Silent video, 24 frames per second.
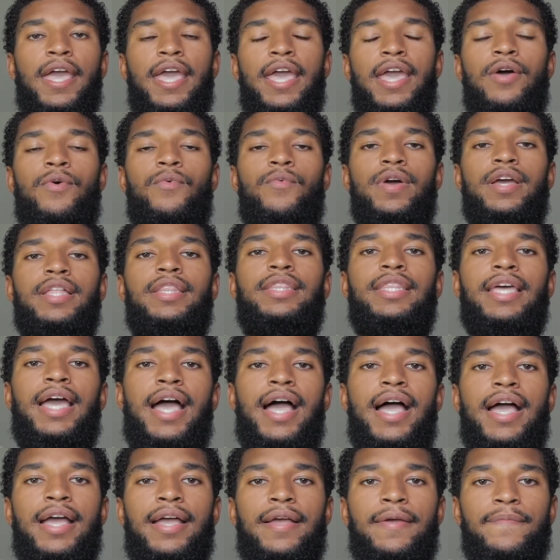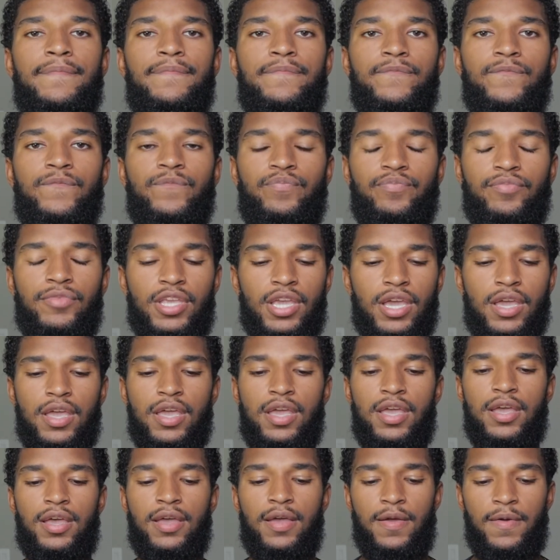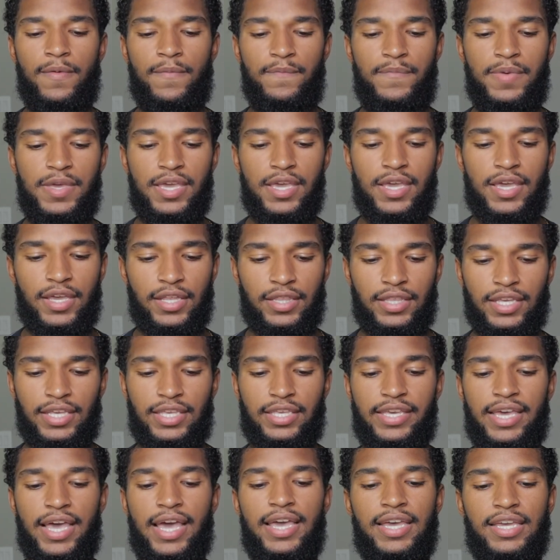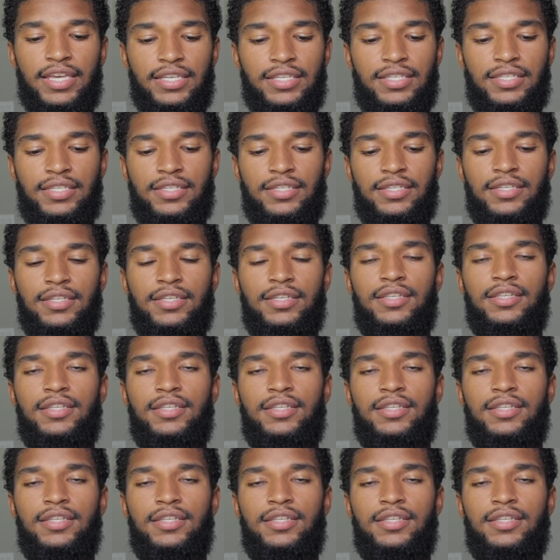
And with that being the case,